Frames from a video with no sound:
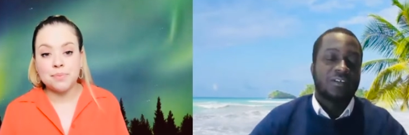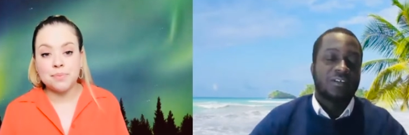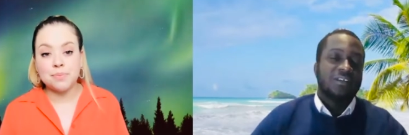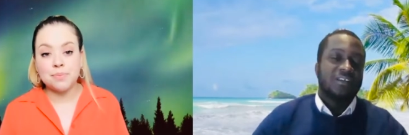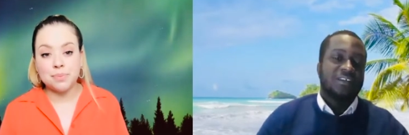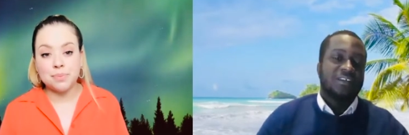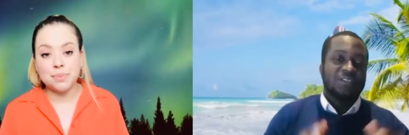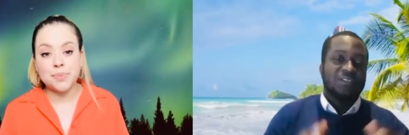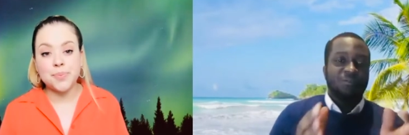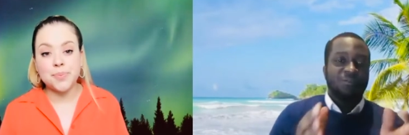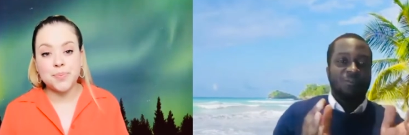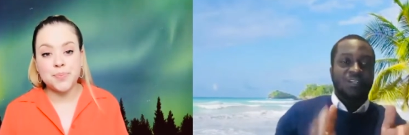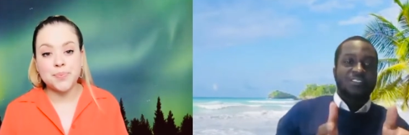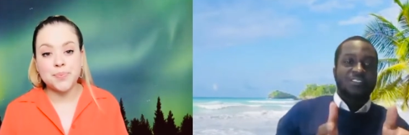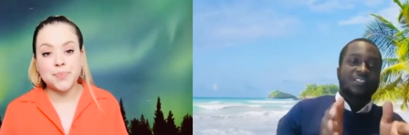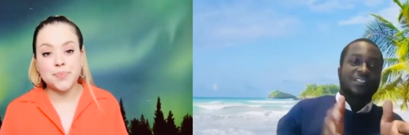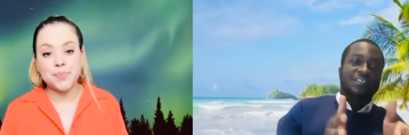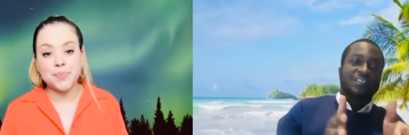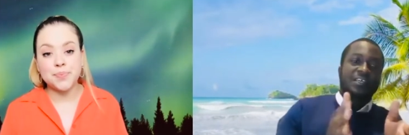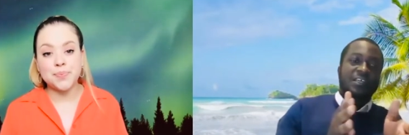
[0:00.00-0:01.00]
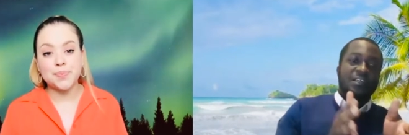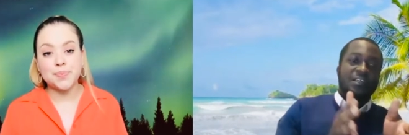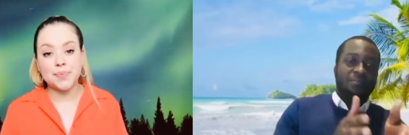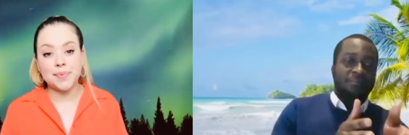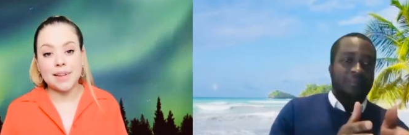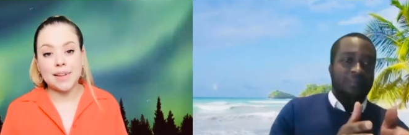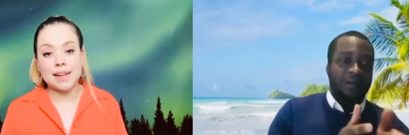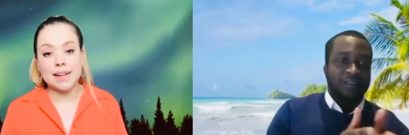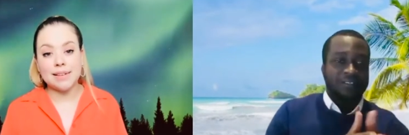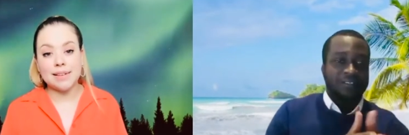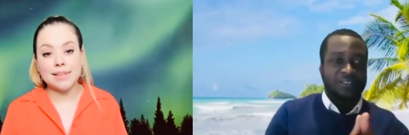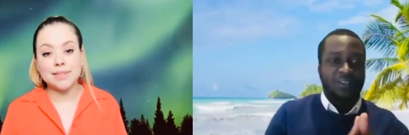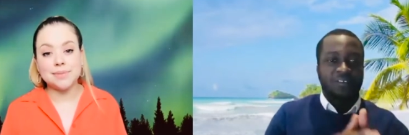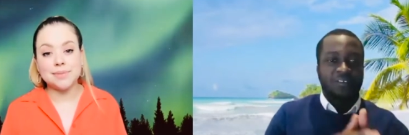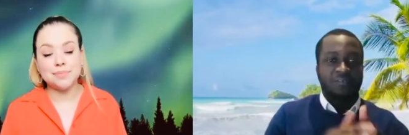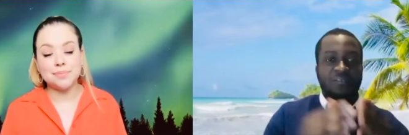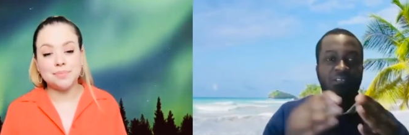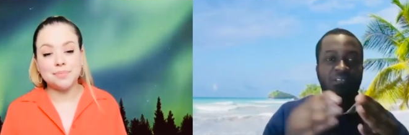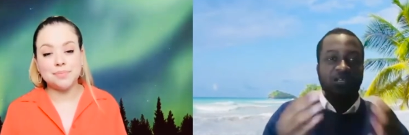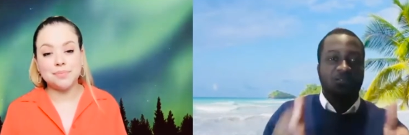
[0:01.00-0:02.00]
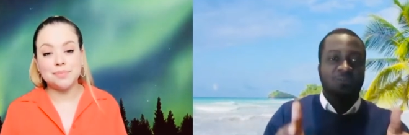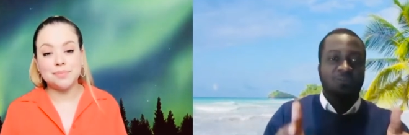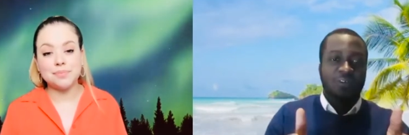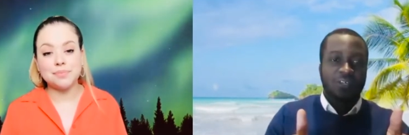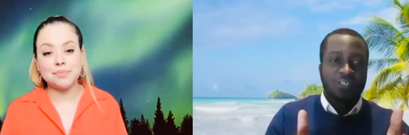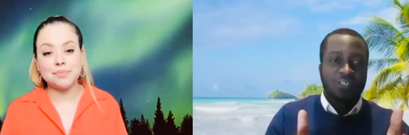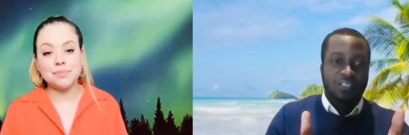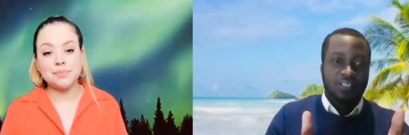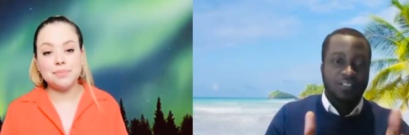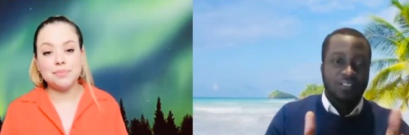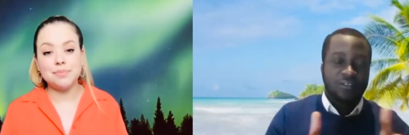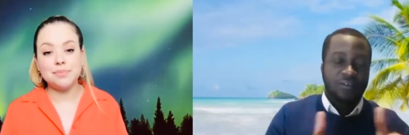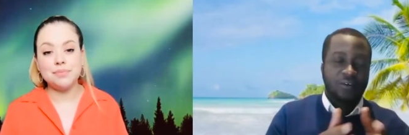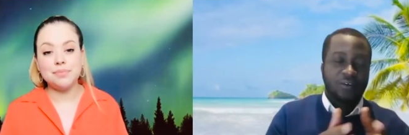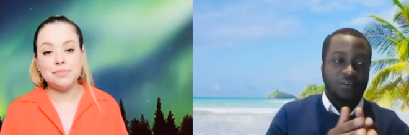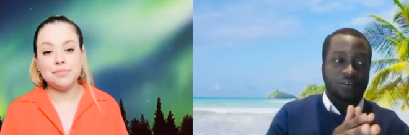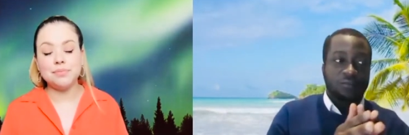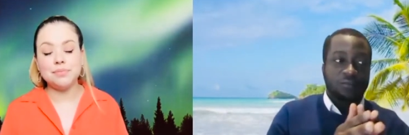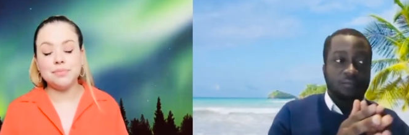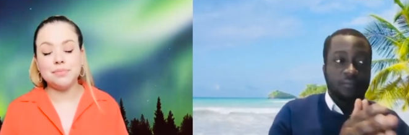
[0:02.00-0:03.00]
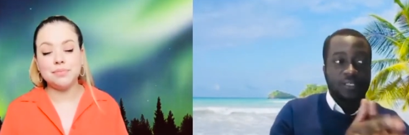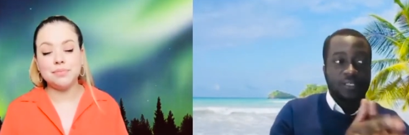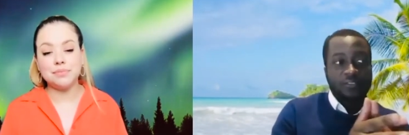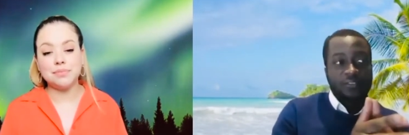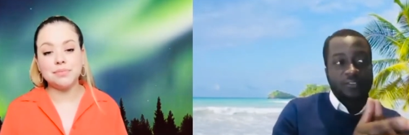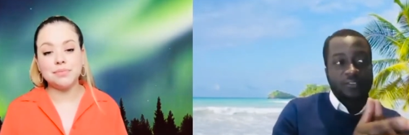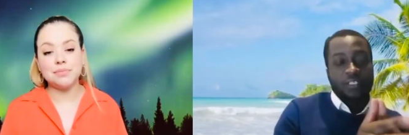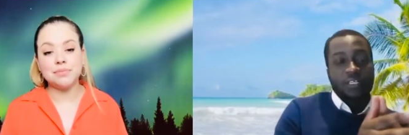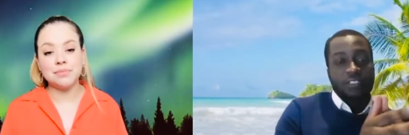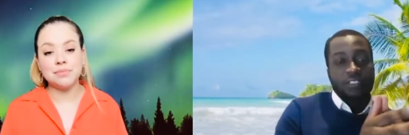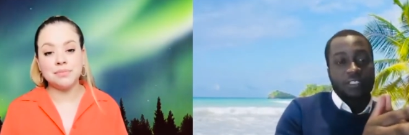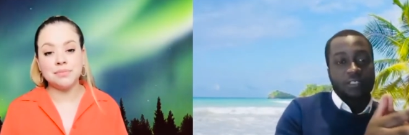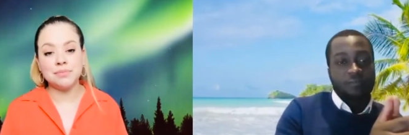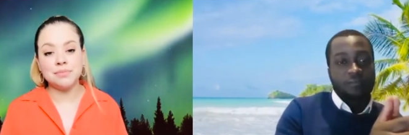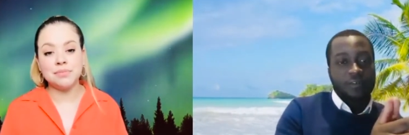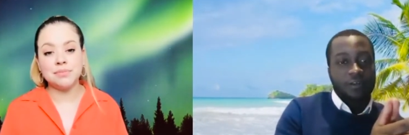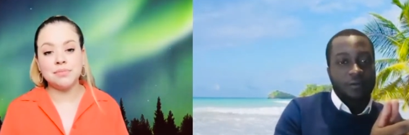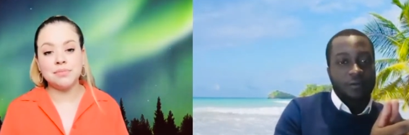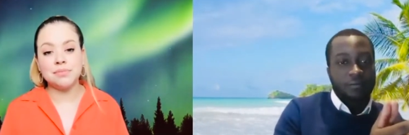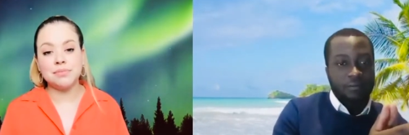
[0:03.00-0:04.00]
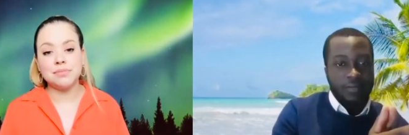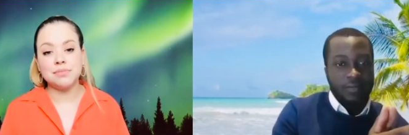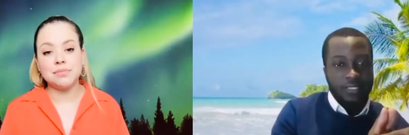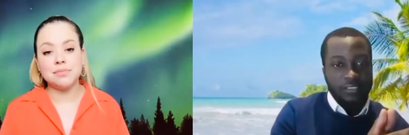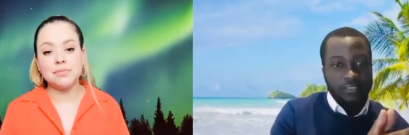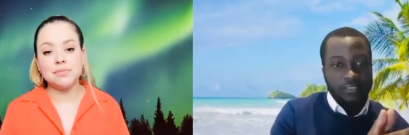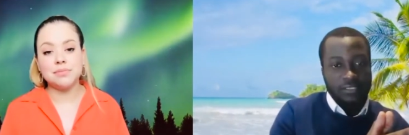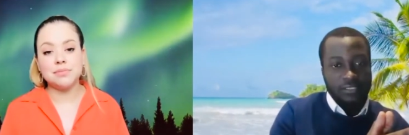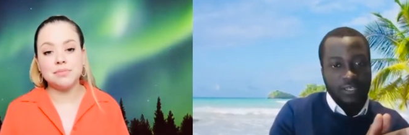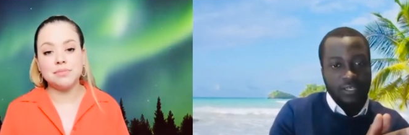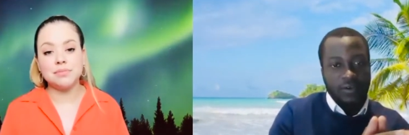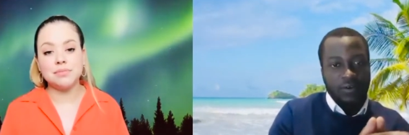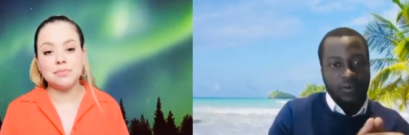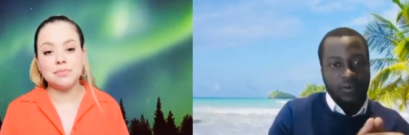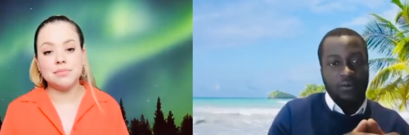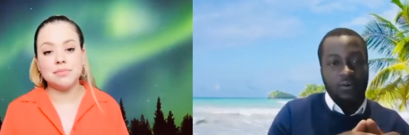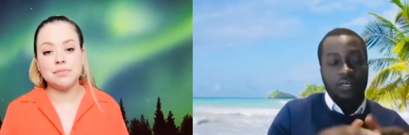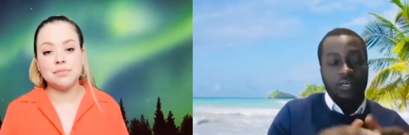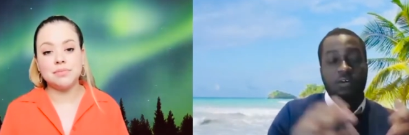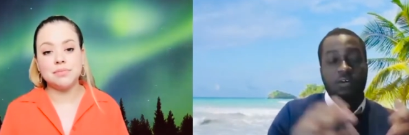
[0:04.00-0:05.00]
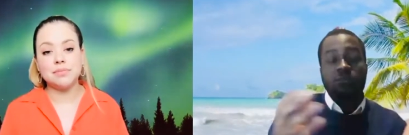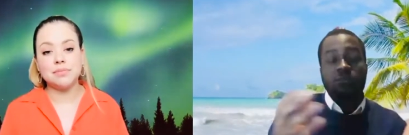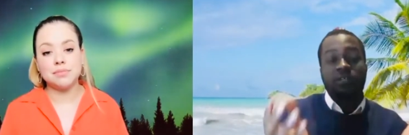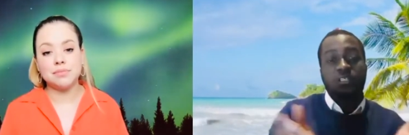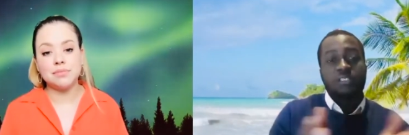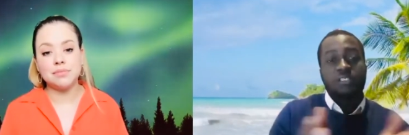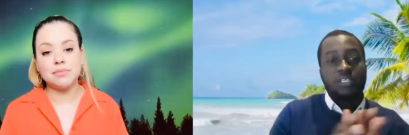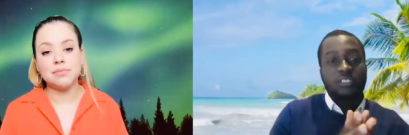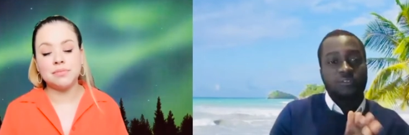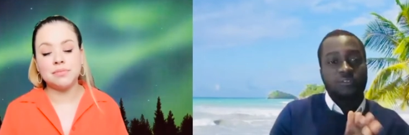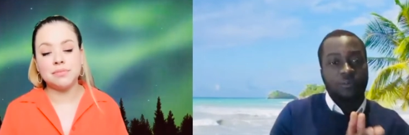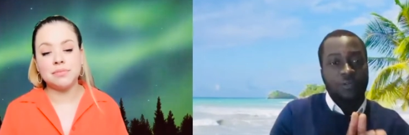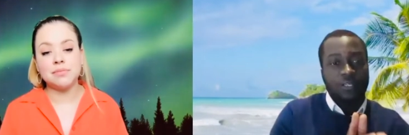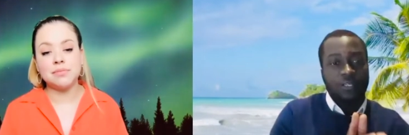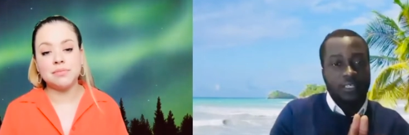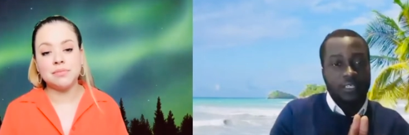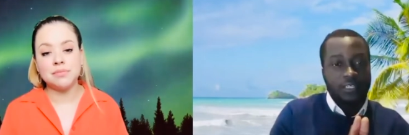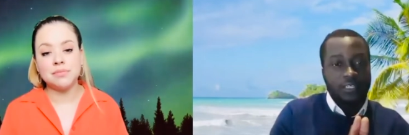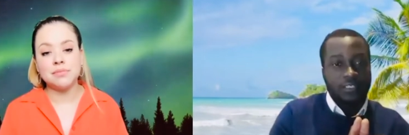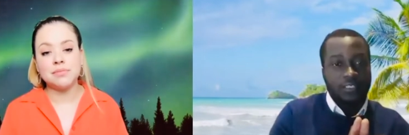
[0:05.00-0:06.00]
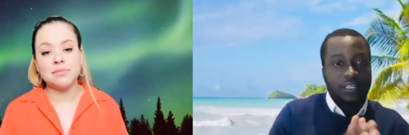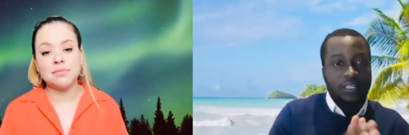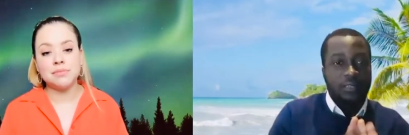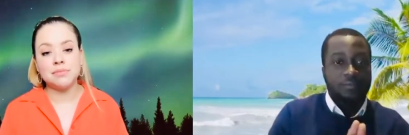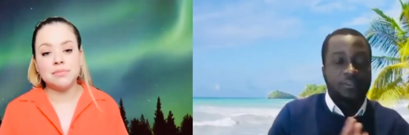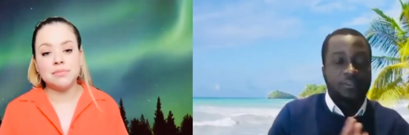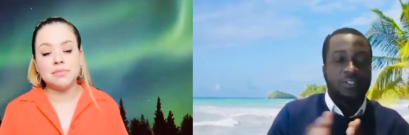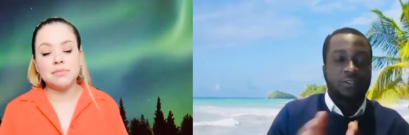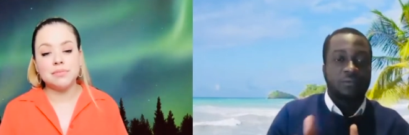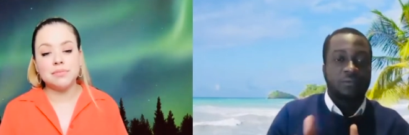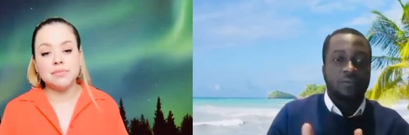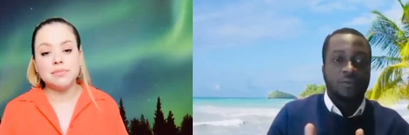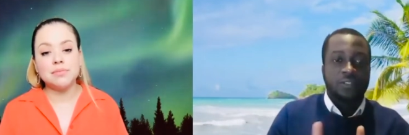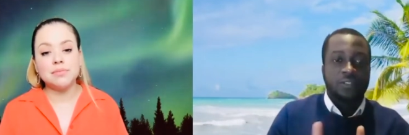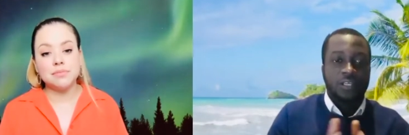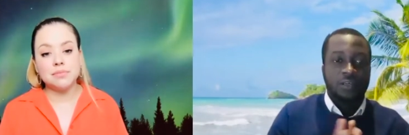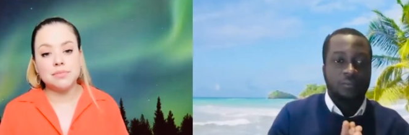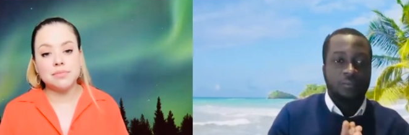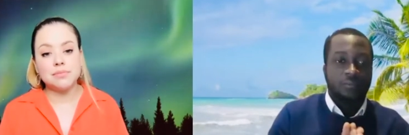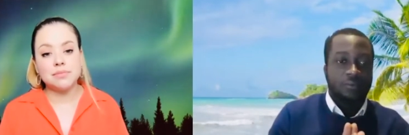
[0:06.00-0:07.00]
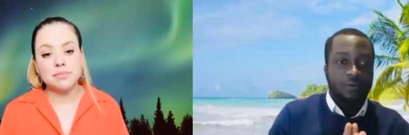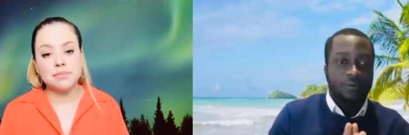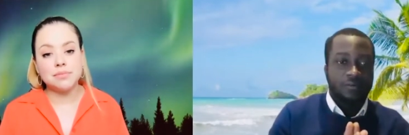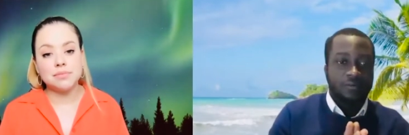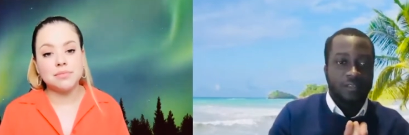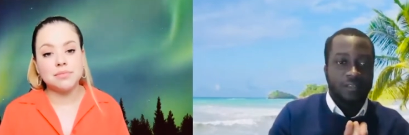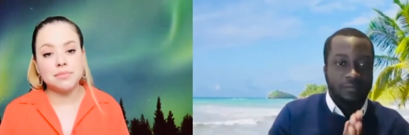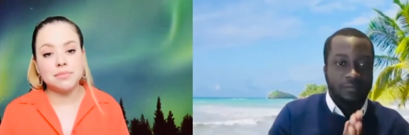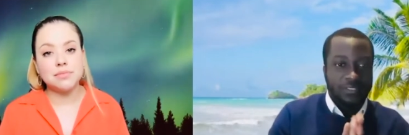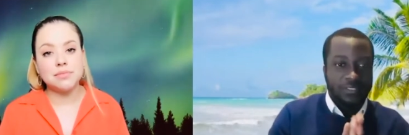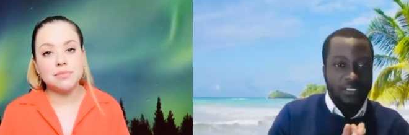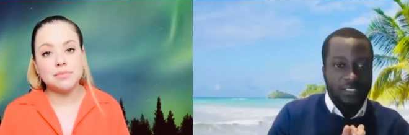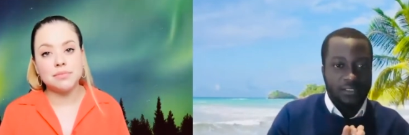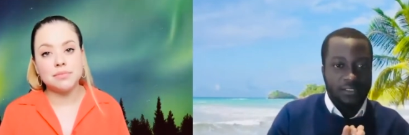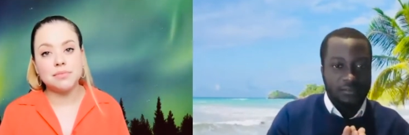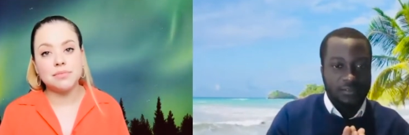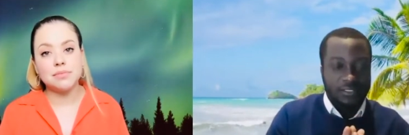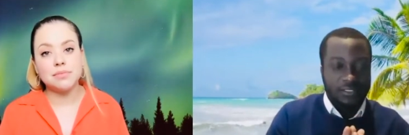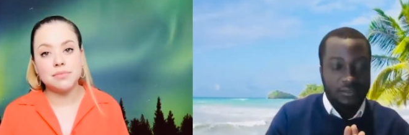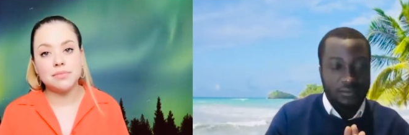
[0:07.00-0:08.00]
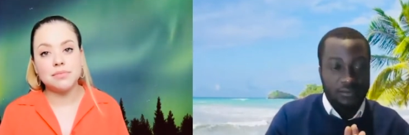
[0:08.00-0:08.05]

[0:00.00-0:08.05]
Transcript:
Speaker 1: And what are the impacts of networking on personal development? Or how can networking help someone improve themselves?